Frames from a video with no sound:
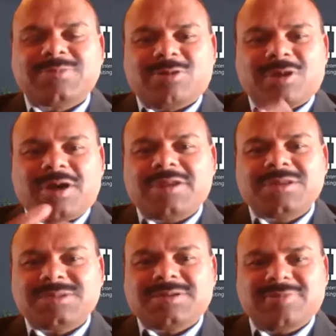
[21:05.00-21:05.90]
with our
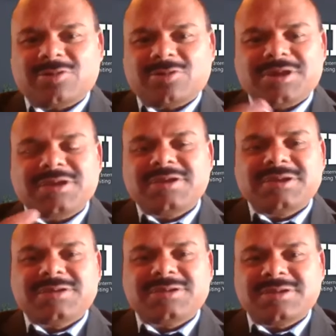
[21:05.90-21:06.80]
honesty, with our
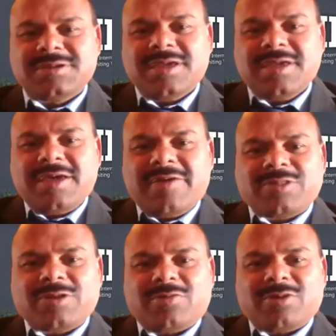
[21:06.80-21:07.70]
integrity,
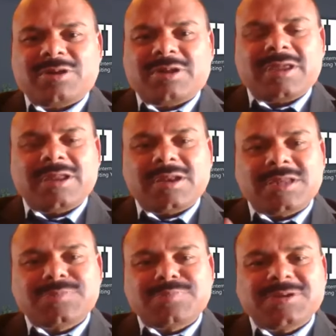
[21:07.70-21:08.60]
with our
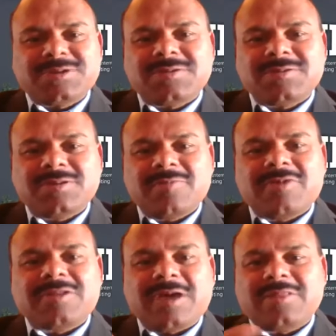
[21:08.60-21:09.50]
respect
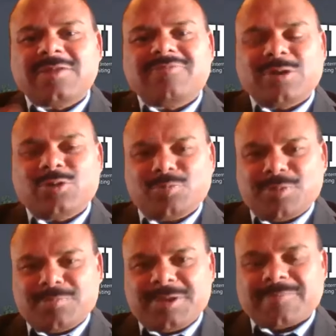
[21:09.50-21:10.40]
for the other fellow
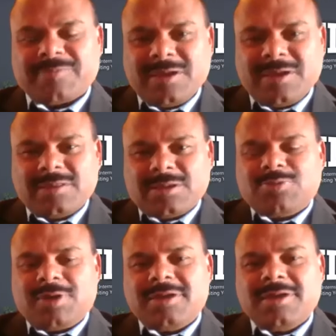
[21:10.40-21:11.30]
human being. That's
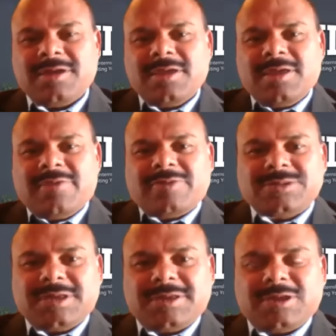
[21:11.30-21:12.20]
why we say
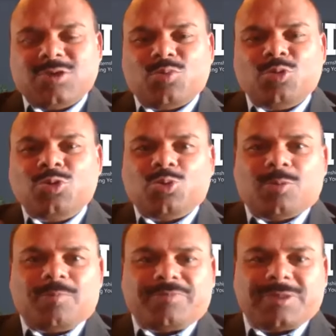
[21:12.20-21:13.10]
in Ubuntu,
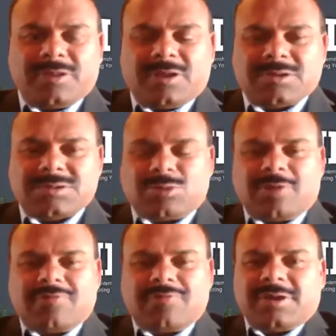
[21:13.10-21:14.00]
the
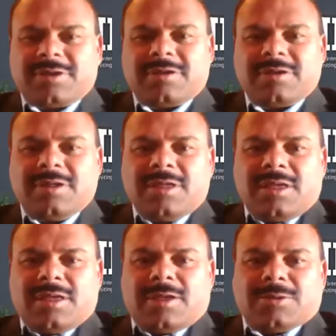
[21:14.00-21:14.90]
South African
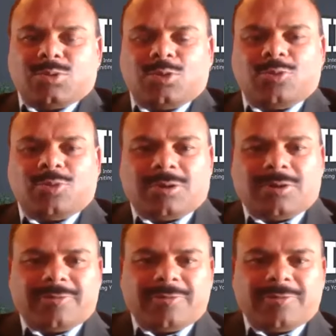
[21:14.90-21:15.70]
uh, Zulu uh,